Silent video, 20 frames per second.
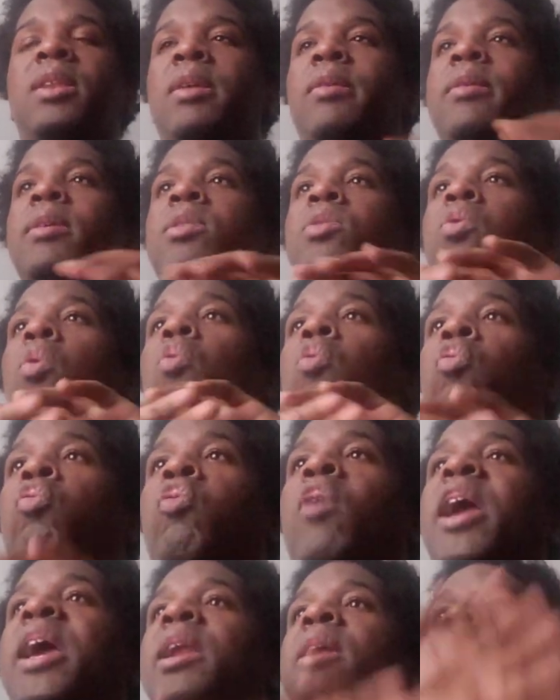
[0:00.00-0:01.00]
There is no
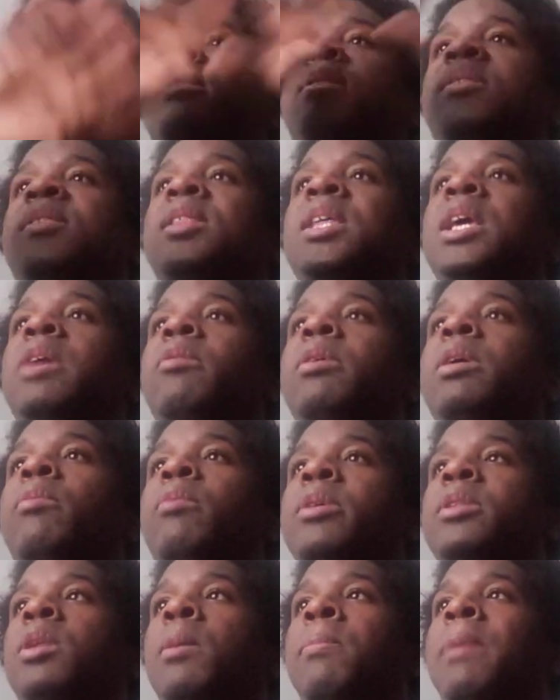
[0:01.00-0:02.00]
greater theory
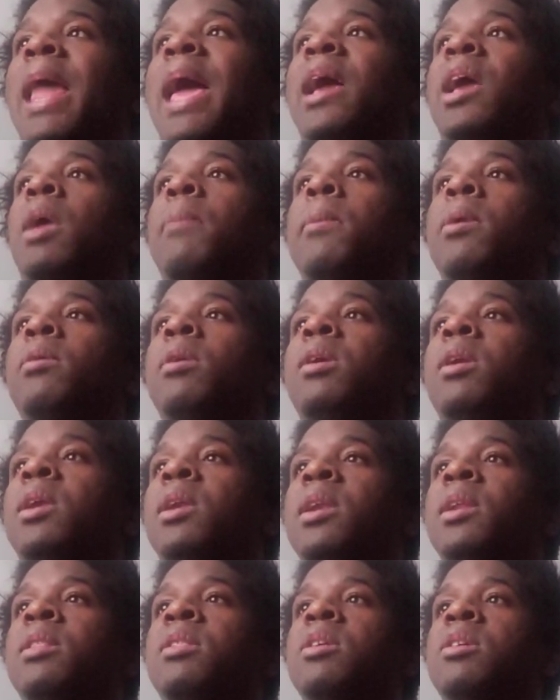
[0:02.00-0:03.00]
with the black
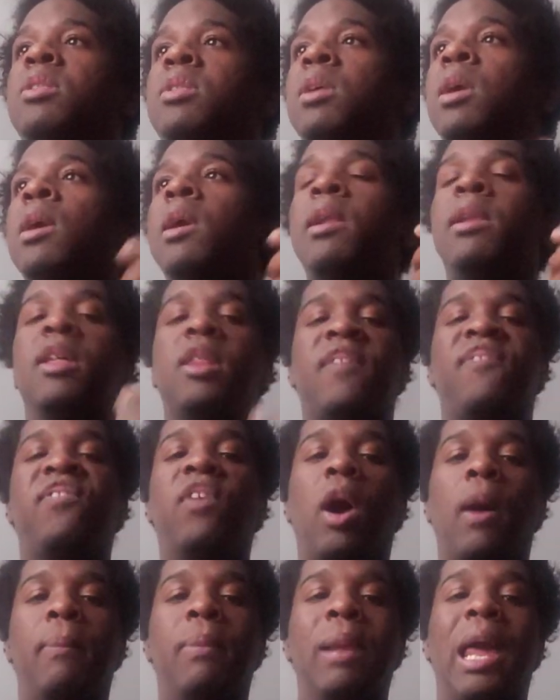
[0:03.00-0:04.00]
community than just let's
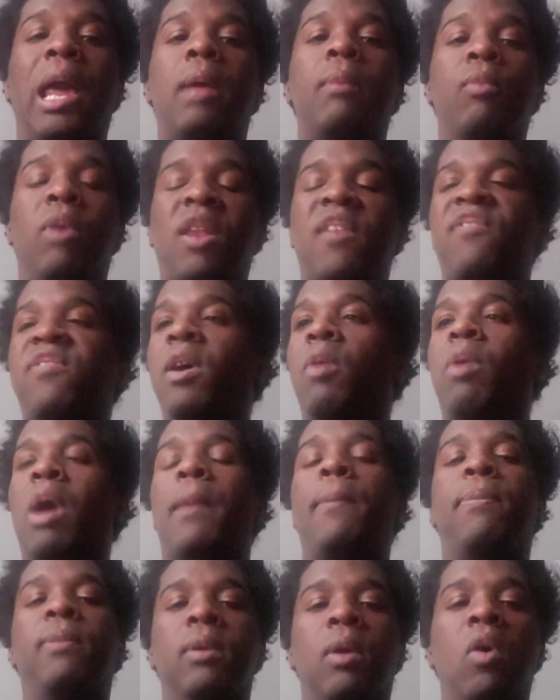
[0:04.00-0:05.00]
fuck white
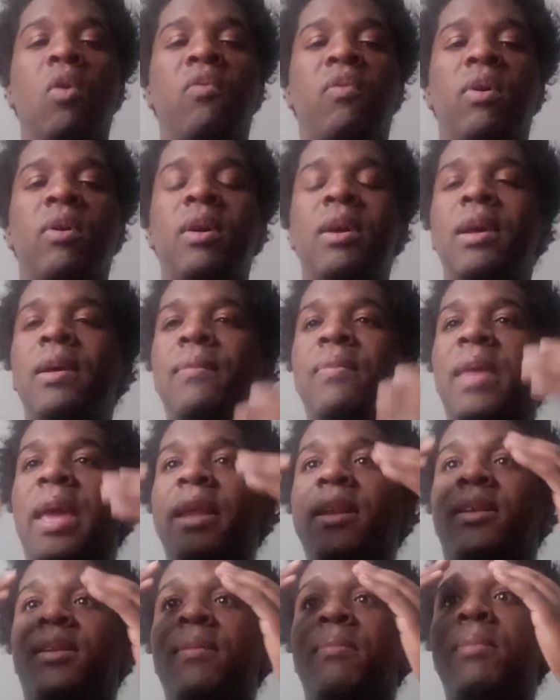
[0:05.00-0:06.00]
people over.
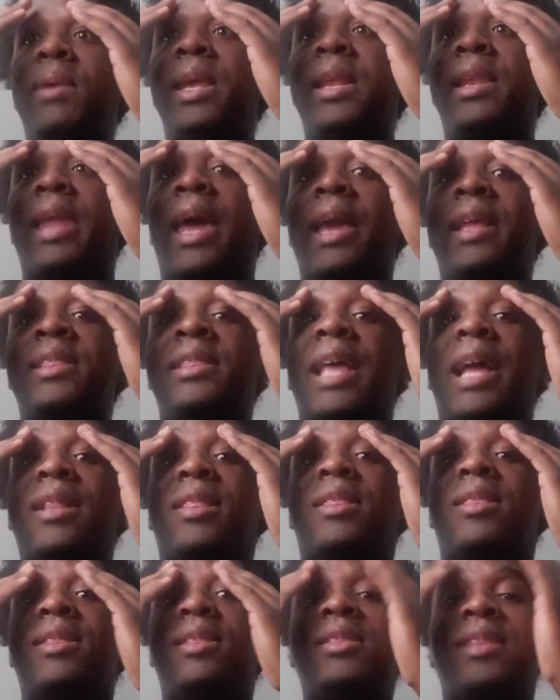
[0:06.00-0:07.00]
And to me, like
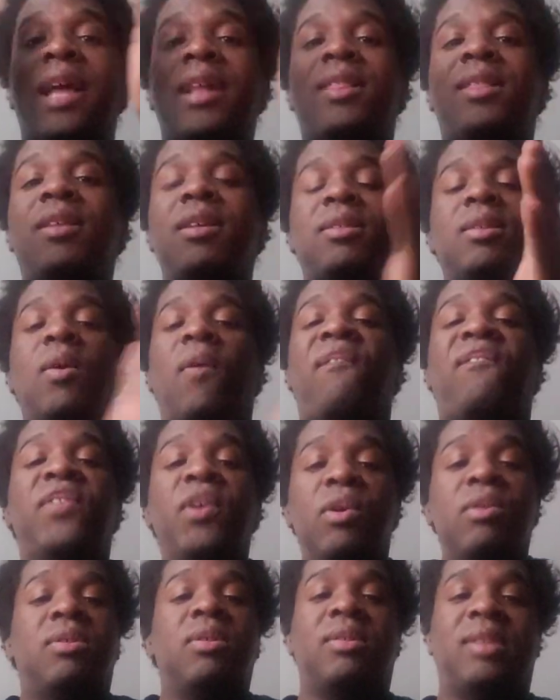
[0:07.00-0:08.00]
there's no
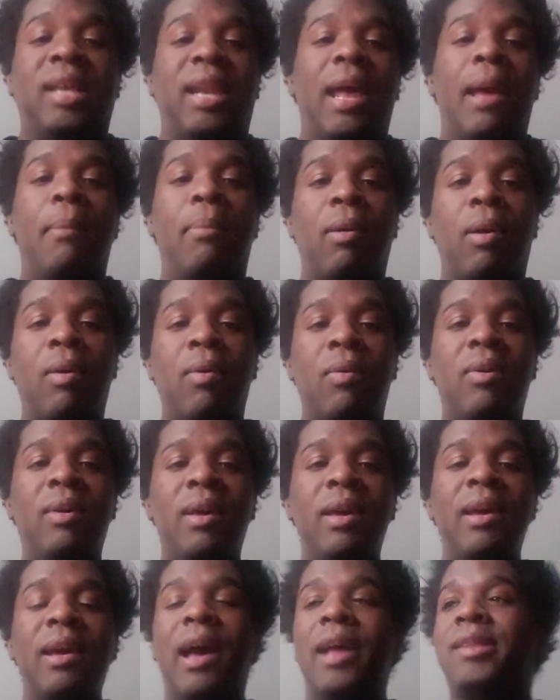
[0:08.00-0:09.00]
future to that, bro.
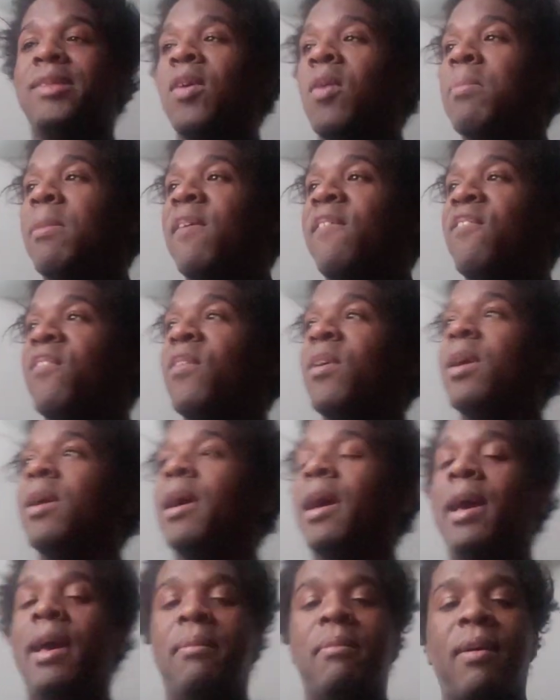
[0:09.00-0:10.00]
I told my
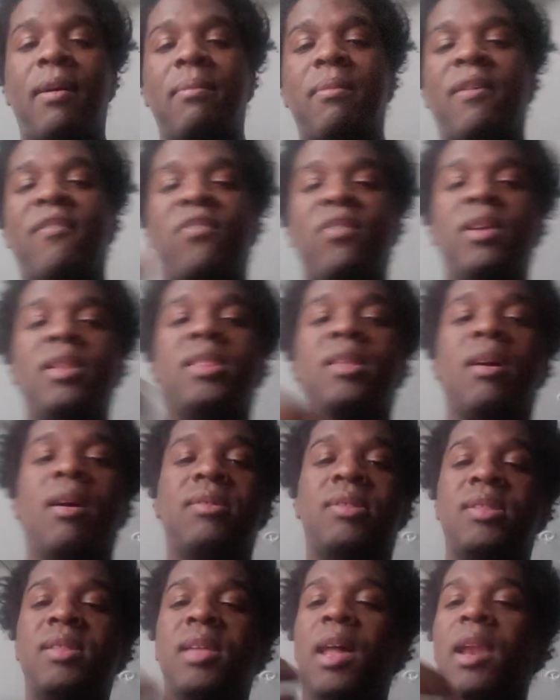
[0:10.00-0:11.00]
friend, my friend
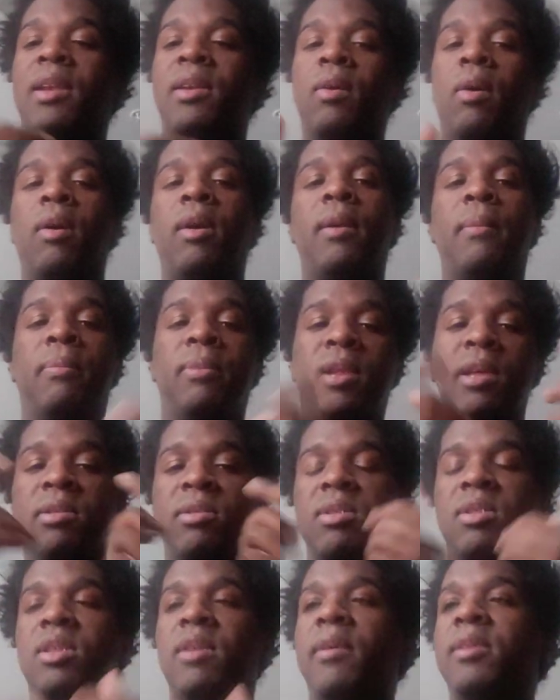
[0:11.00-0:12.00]
Chauncey's got a daughter that
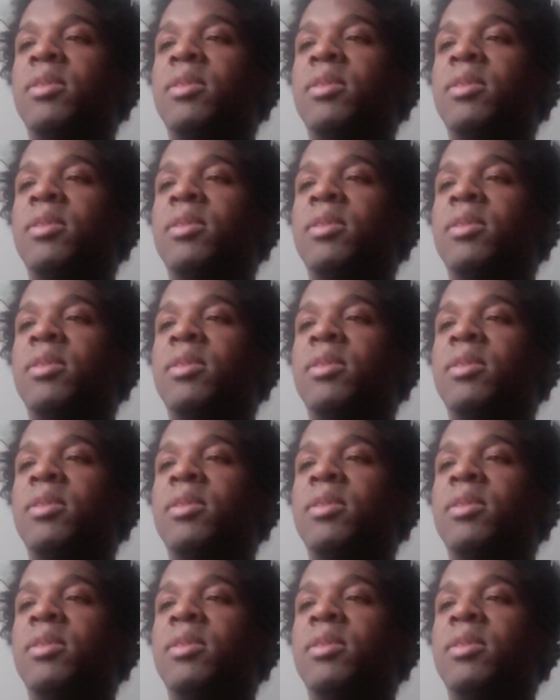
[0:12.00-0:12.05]
believes in stuff.